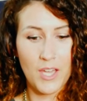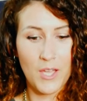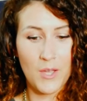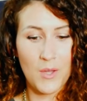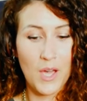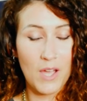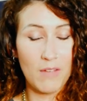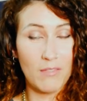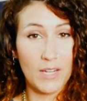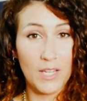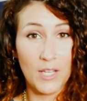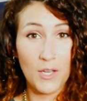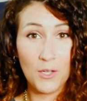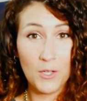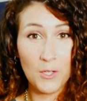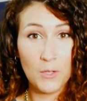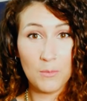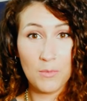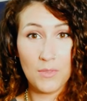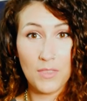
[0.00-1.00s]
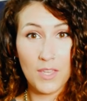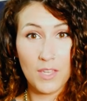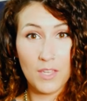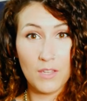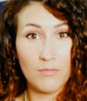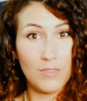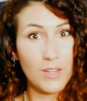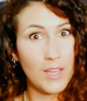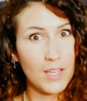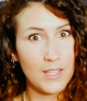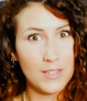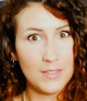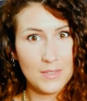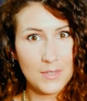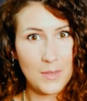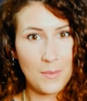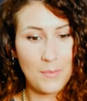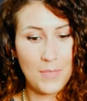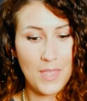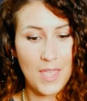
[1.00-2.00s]
I really hope that you've learned
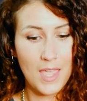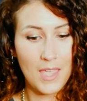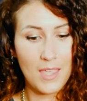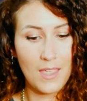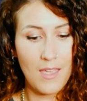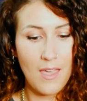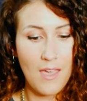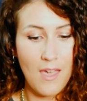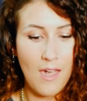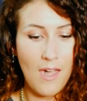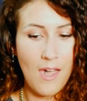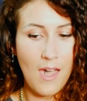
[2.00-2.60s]
something